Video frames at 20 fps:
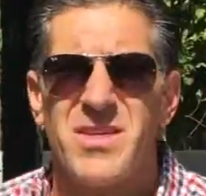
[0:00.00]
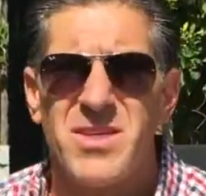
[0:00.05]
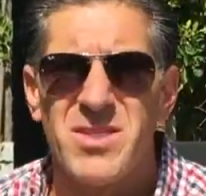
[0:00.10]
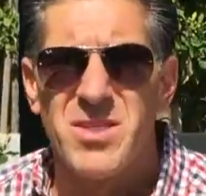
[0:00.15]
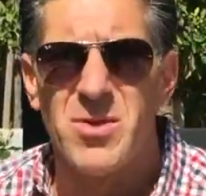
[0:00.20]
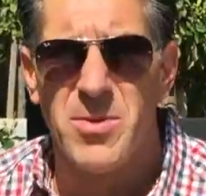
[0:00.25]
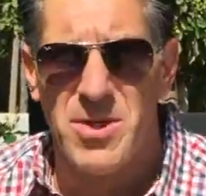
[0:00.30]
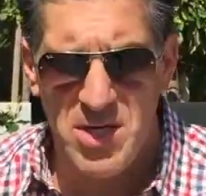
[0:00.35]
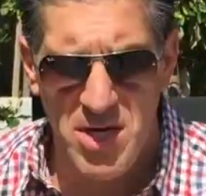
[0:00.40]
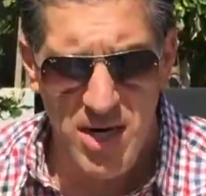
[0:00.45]

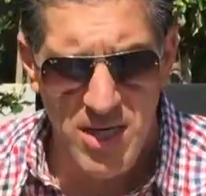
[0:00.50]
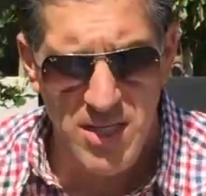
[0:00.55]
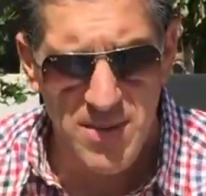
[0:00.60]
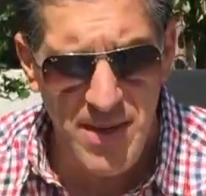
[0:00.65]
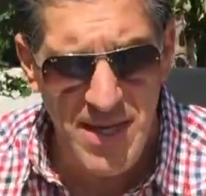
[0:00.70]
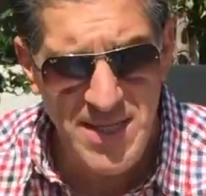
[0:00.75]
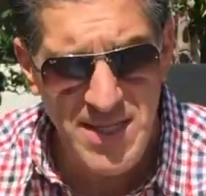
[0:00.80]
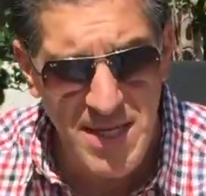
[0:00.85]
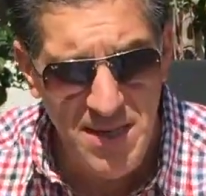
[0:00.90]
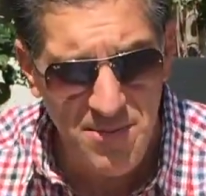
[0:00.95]
So we talked
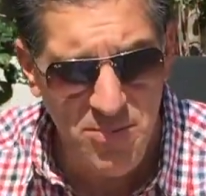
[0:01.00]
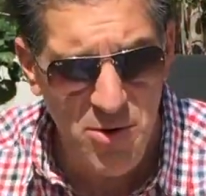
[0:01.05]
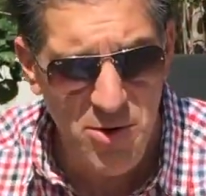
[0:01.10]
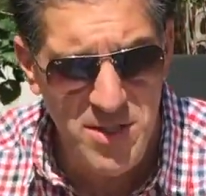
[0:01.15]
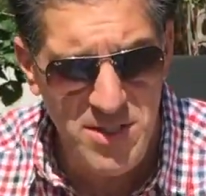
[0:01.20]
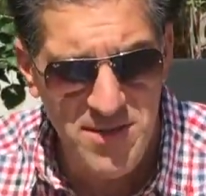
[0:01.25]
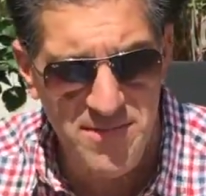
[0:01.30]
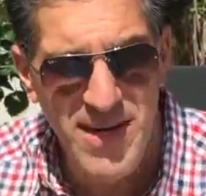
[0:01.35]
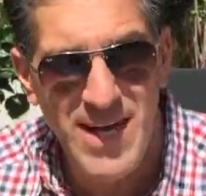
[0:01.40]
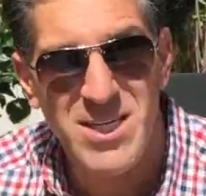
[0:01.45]
about the
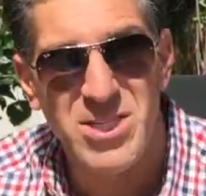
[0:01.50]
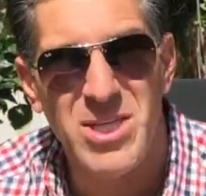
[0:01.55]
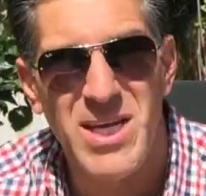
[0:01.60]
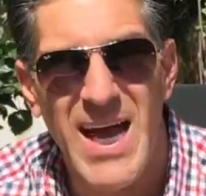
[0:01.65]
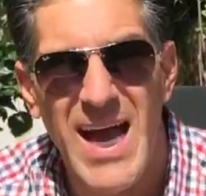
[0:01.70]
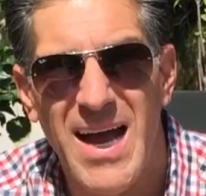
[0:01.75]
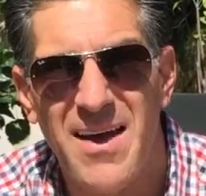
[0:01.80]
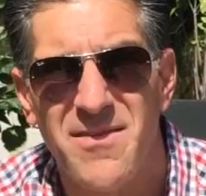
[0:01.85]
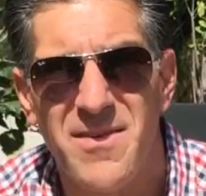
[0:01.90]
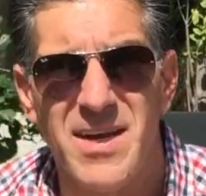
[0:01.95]
importance of actually
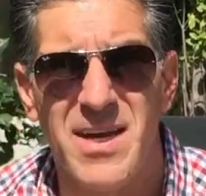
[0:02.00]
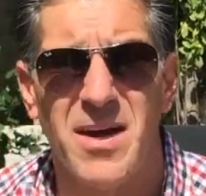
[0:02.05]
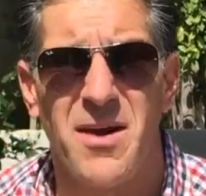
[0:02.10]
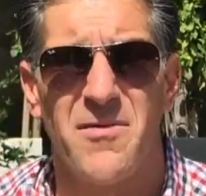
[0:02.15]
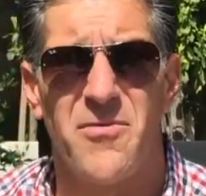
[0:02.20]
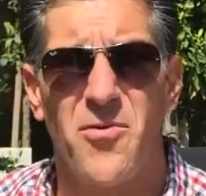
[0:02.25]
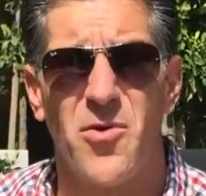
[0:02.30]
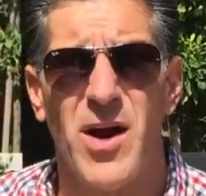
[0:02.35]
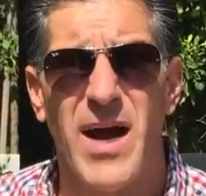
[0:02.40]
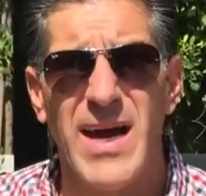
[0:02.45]
having a
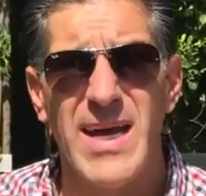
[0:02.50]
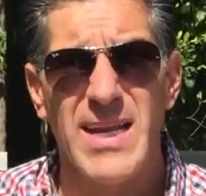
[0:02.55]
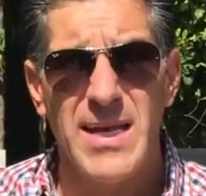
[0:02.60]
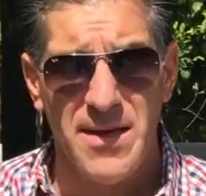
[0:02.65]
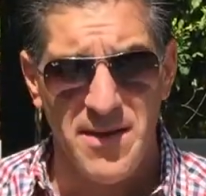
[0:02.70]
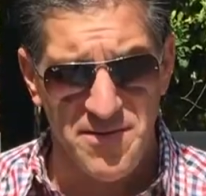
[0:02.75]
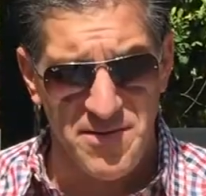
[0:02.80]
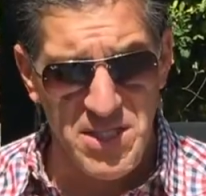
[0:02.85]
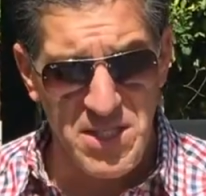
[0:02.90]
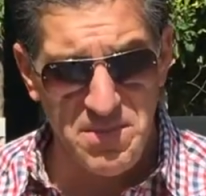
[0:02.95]

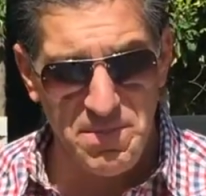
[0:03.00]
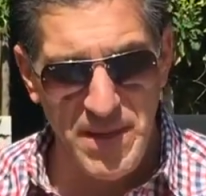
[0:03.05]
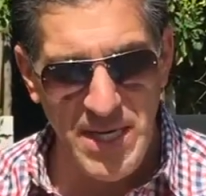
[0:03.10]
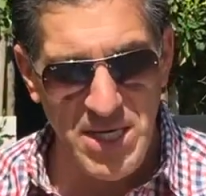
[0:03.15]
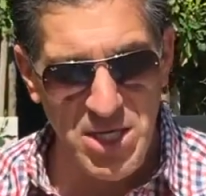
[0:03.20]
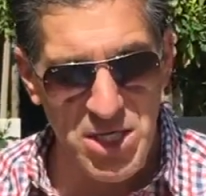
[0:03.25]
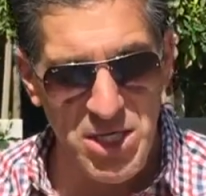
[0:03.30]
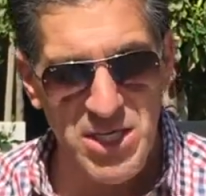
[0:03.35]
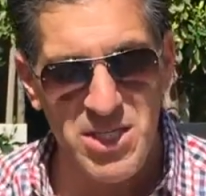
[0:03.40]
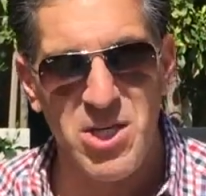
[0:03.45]
variety of
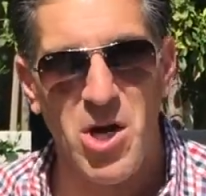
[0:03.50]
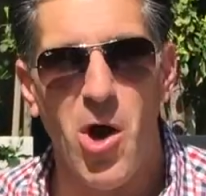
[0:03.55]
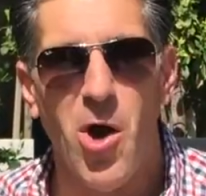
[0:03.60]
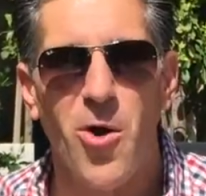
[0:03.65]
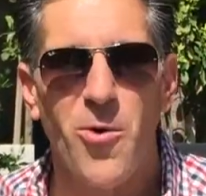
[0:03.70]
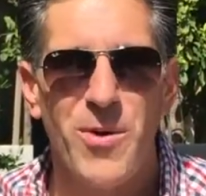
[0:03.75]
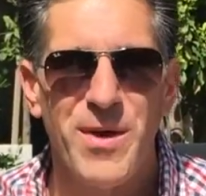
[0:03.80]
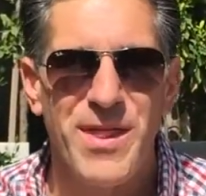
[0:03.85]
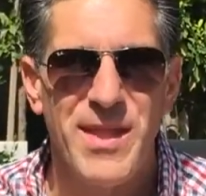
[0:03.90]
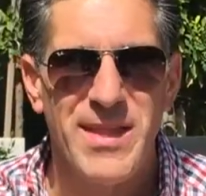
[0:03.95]
species
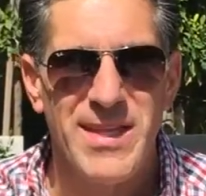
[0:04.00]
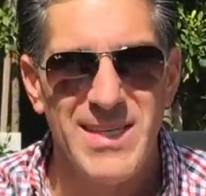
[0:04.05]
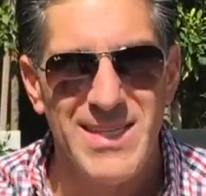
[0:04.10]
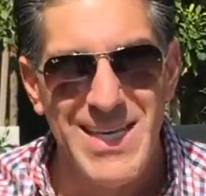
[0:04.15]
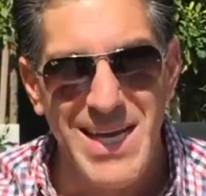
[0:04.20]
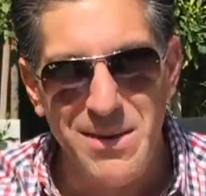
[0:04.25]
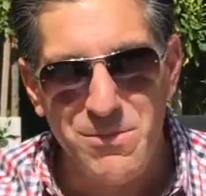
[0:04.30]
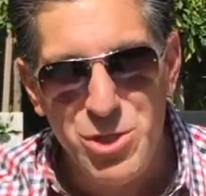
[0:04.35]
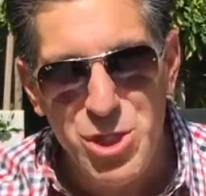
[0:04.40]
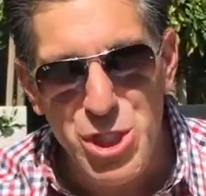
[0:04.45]
all within the
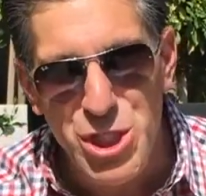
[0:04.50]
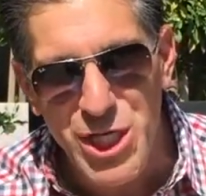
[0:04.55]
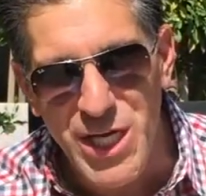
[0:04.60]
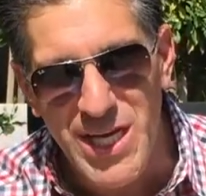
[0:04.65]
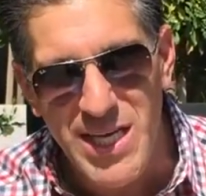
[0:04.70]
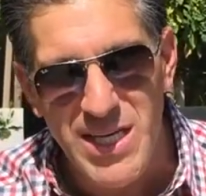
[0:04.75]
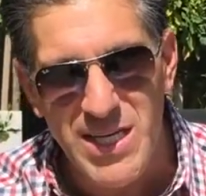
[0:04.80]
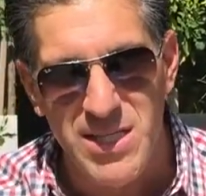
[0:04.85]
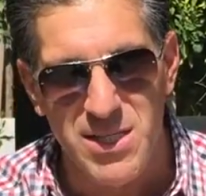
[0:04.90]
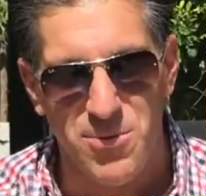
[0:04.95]
same
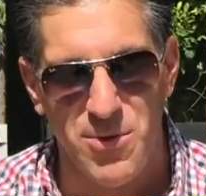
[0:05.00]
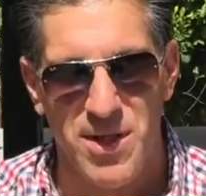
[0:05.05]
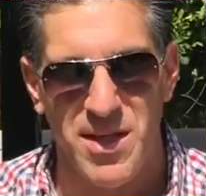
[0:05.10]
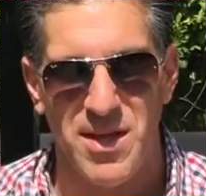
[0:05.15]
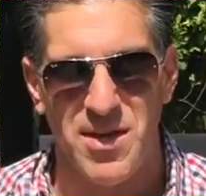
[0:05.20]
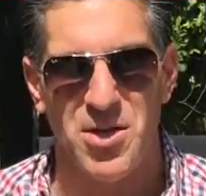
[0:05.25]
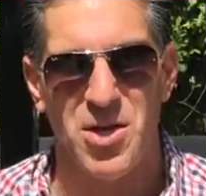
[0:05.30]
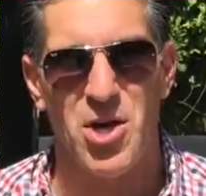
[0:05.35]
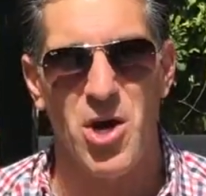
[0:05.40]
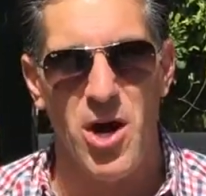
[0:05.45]
genus
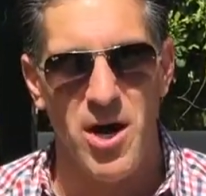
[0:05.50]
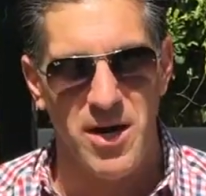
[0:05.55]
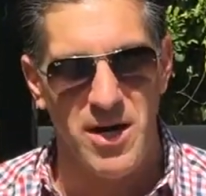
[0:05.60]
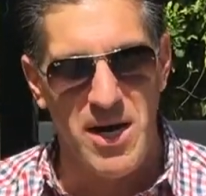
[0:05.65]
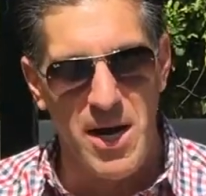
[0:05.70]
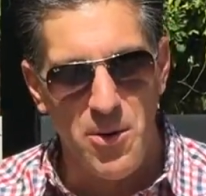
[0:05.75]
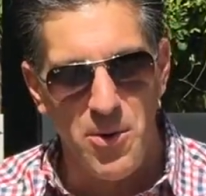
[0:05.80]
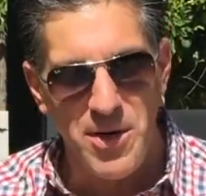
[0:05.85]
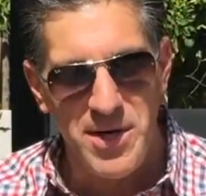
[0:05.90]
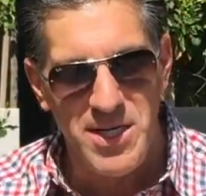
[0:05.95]
within your garden.
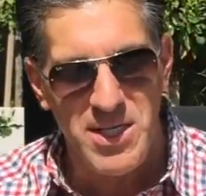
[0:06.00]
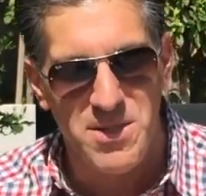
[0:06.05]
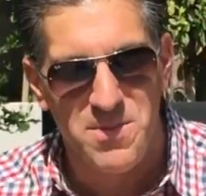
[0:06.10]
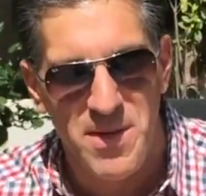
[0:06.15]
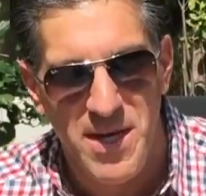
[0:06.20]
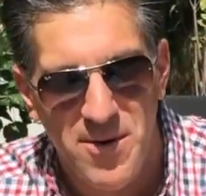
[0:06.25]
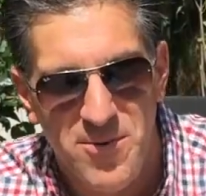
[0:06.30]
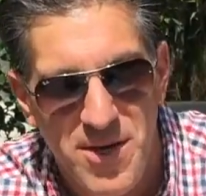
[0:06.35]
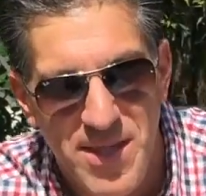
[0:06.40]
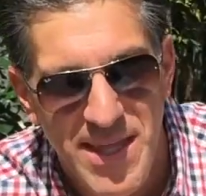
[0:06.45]
I want to
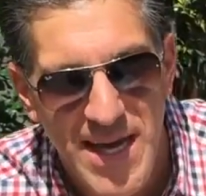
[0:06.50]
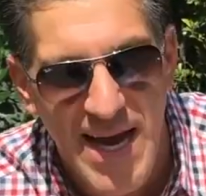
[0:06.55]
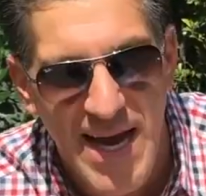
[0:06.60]
explain what